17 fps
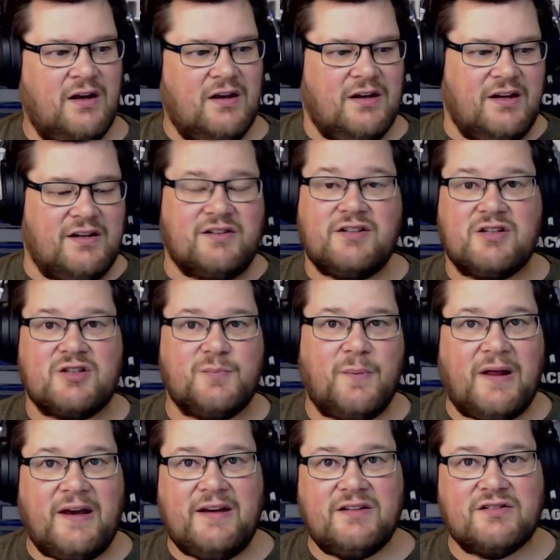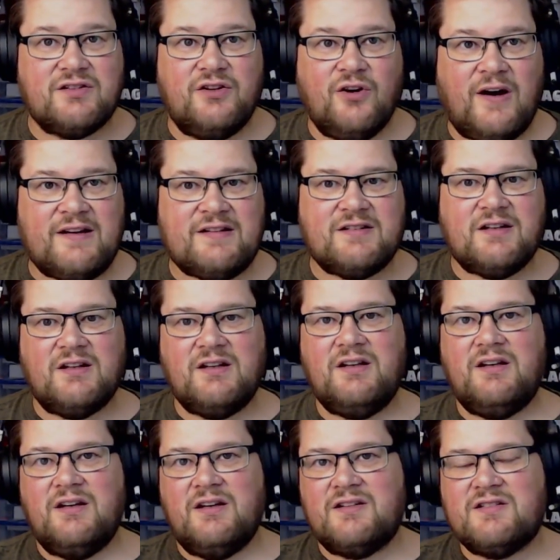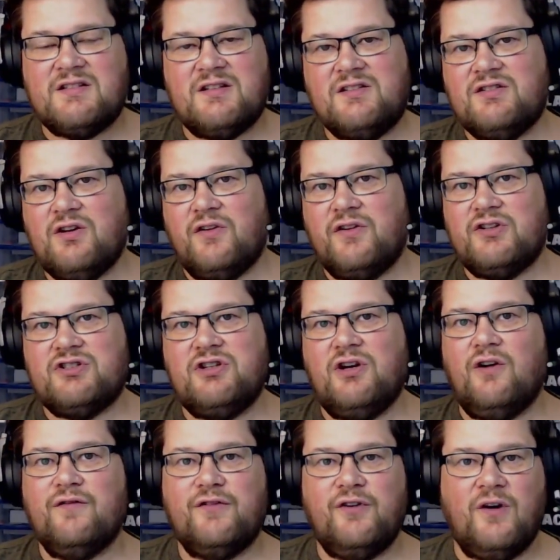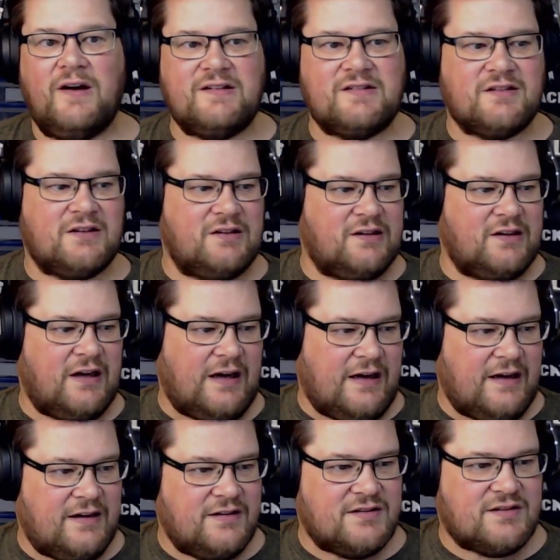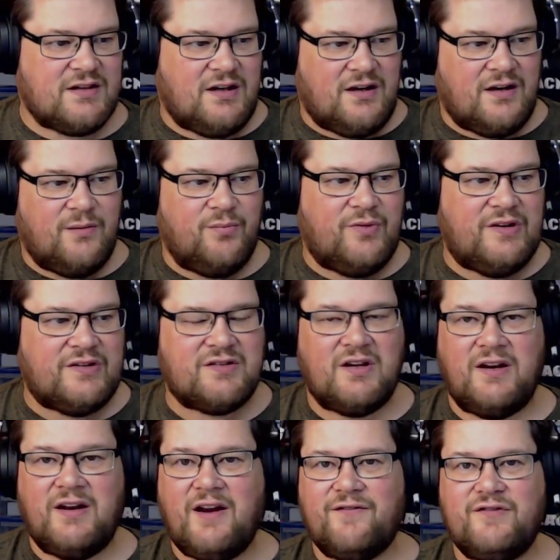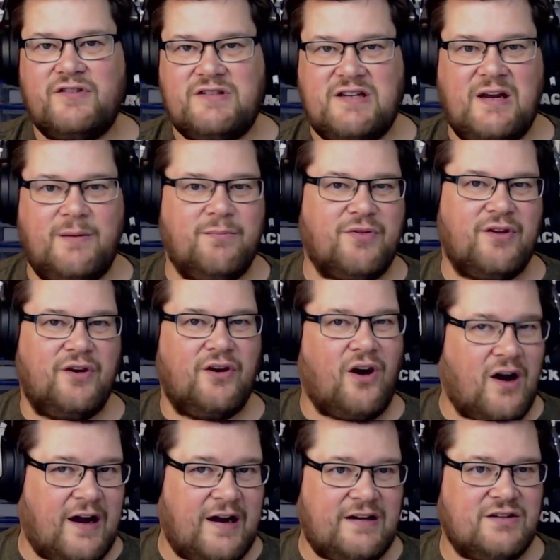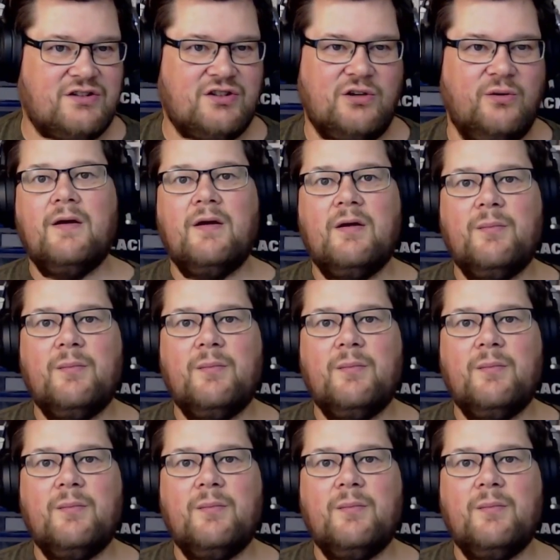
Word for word: It displays nicely, it sits on the shelf nicely and um, there's enough depth and height to it.